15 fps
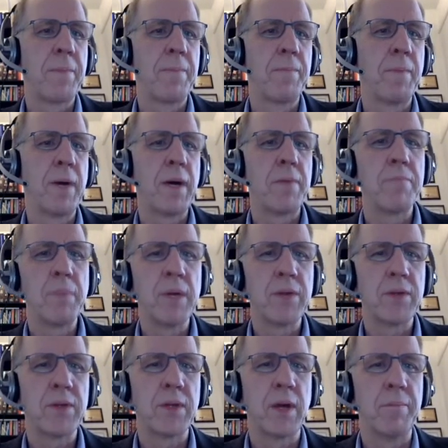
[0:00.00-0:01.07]
my
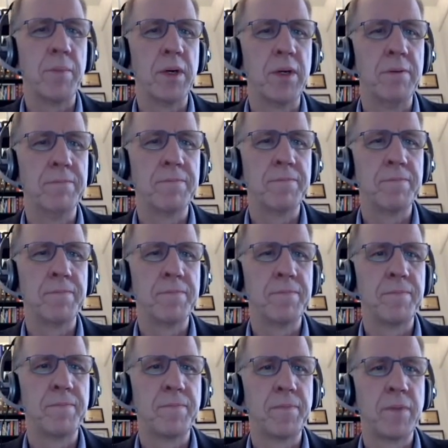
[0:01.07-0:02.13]
month number,
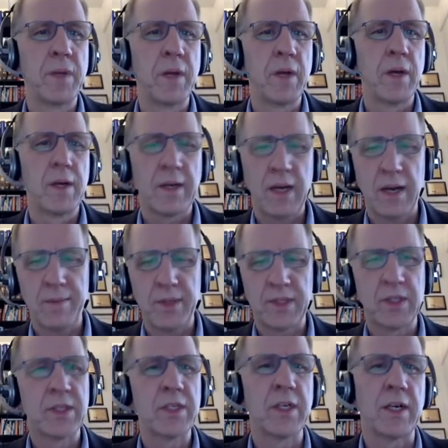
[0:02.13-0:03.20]
comma
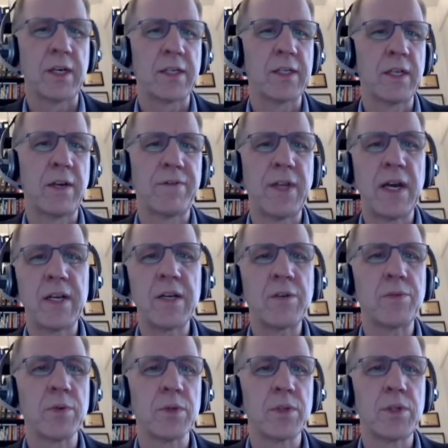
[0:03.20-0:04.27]
6, and if that
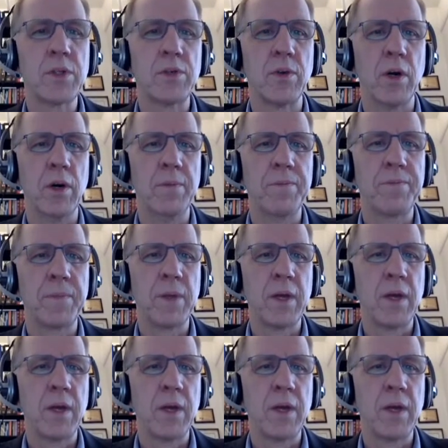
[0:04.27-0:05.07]
equals 0,